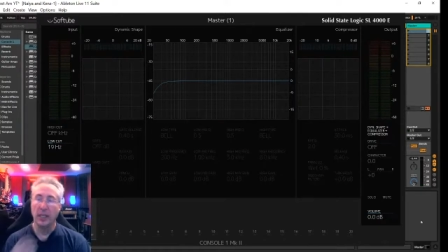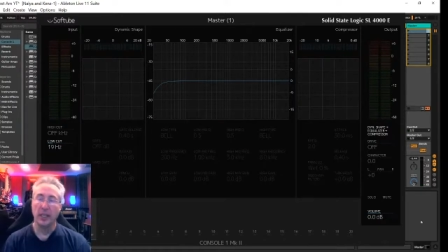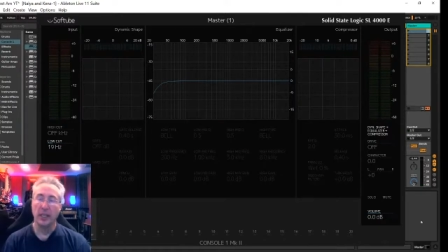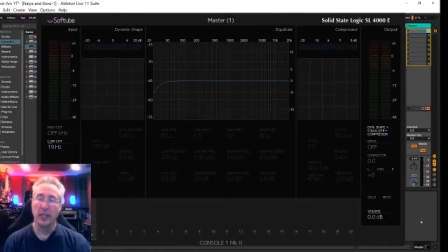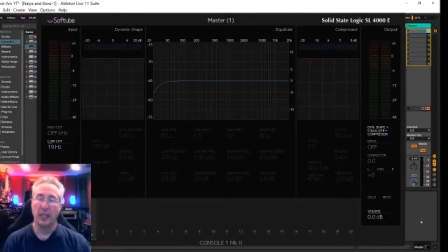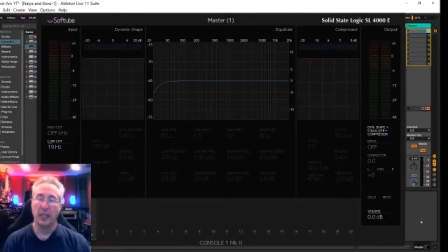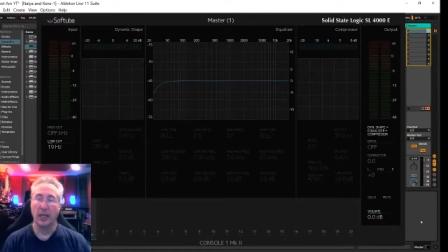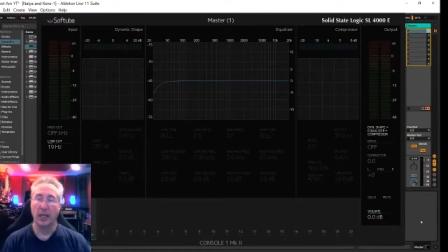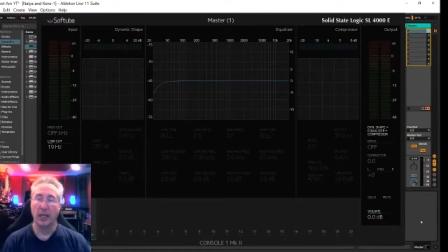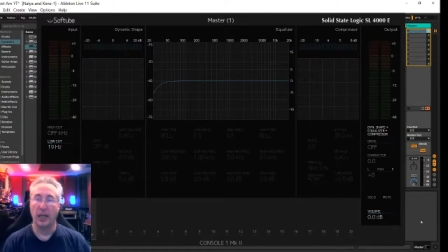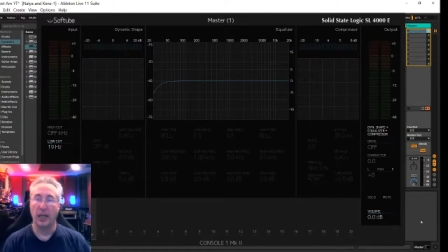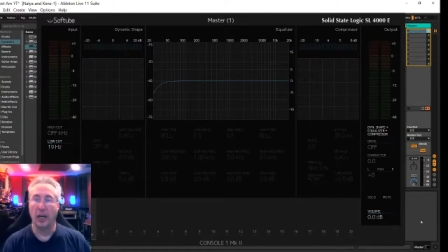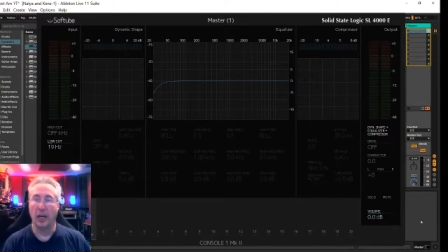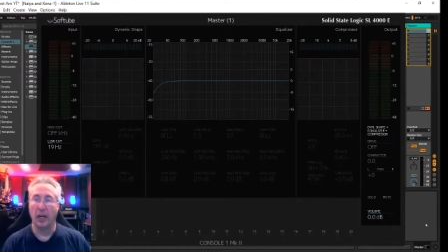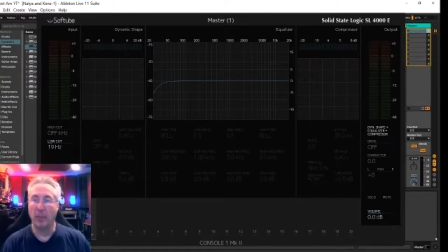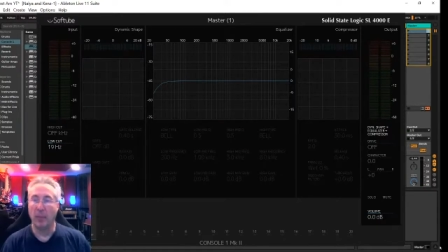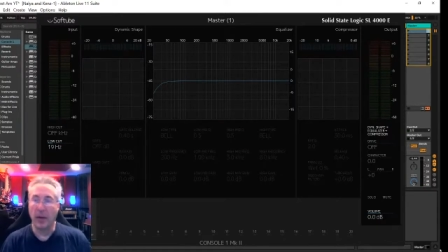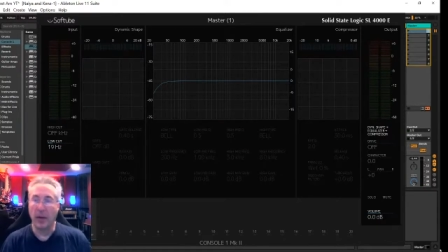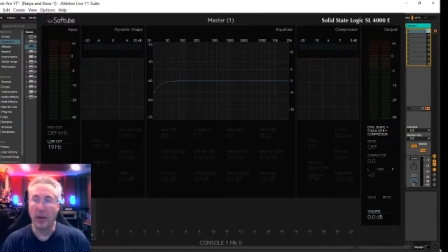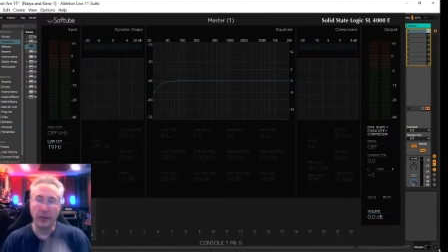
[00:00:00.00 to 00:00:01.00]

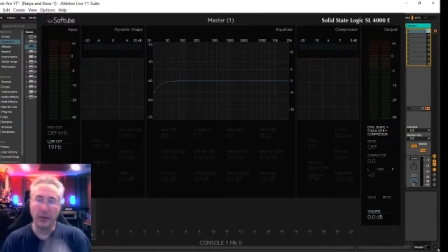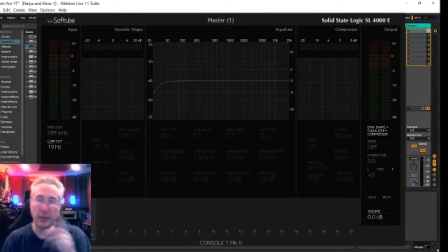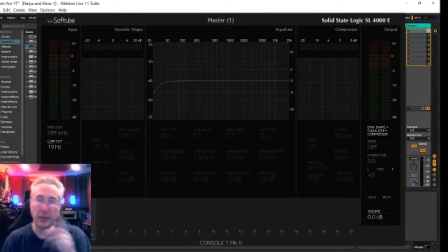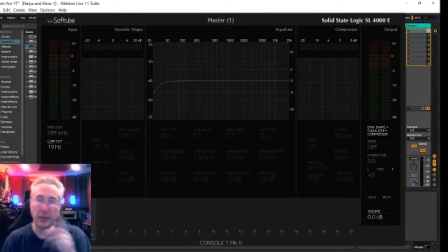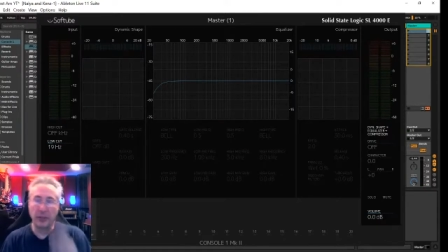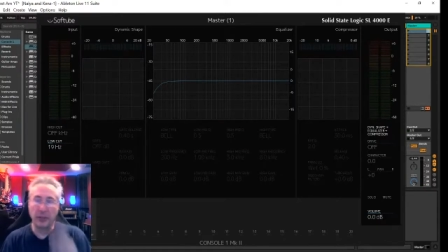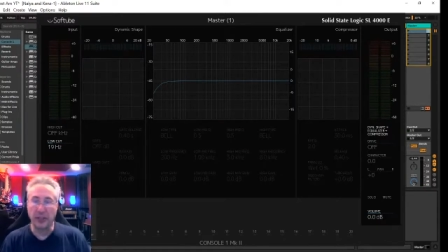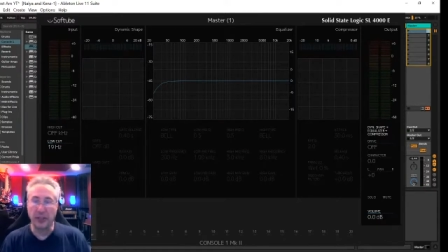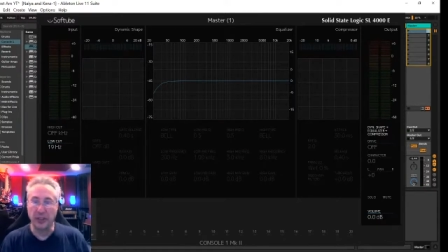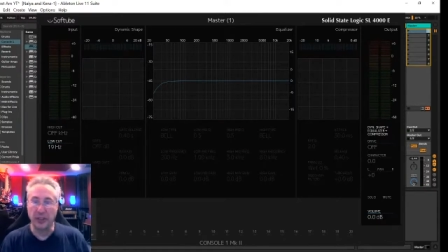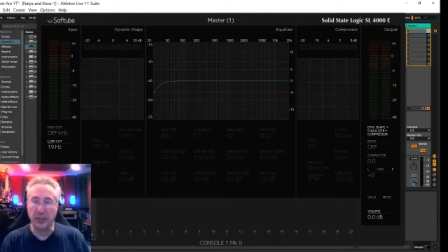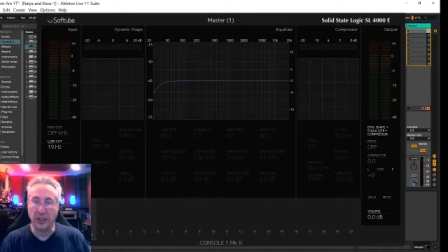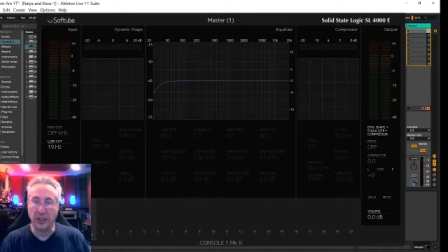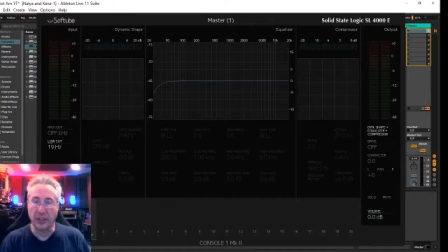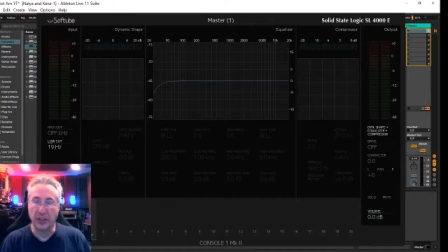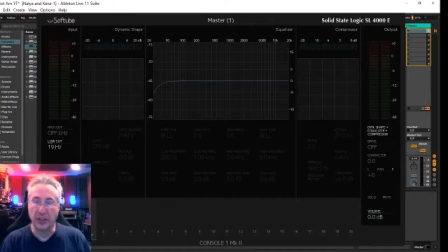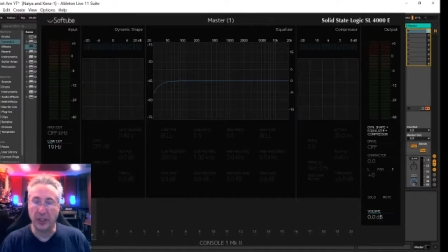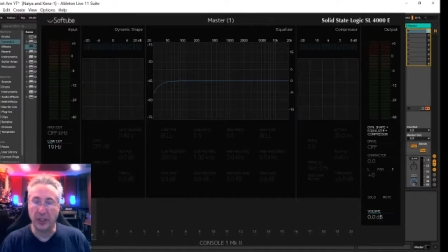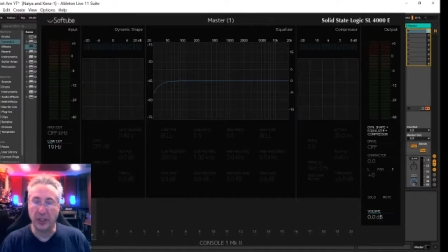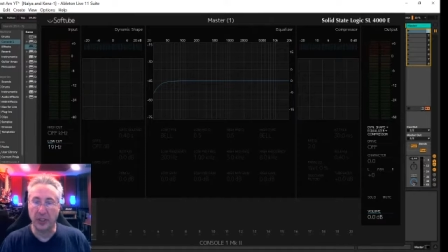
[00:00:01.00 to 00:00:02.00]
I don't know if it's easy to
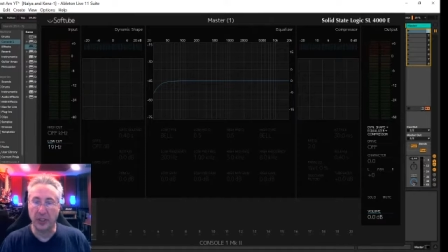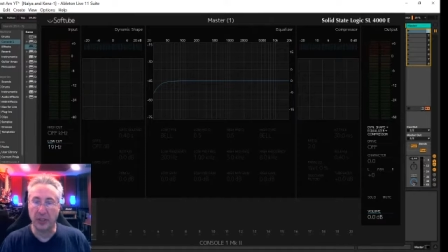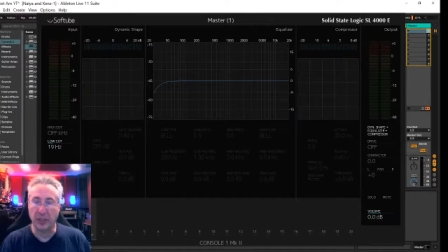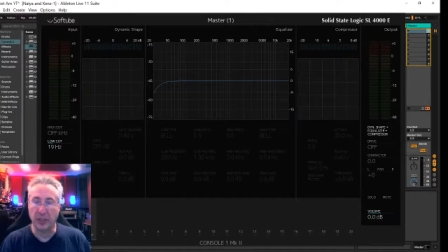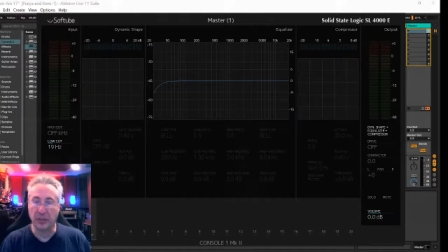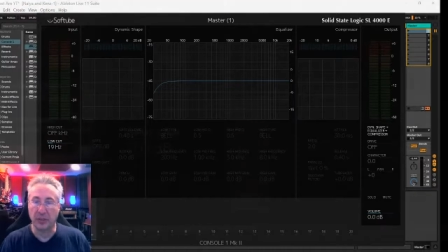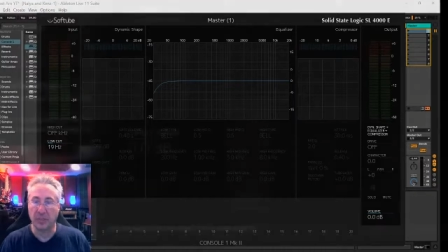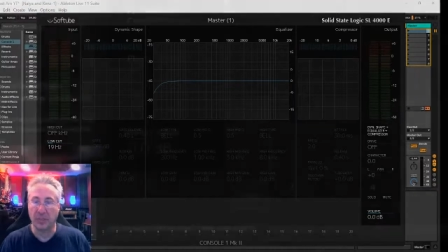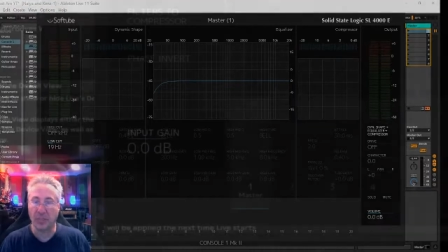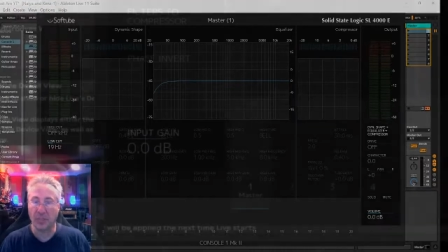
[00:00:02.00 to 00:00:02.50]
see on the screen.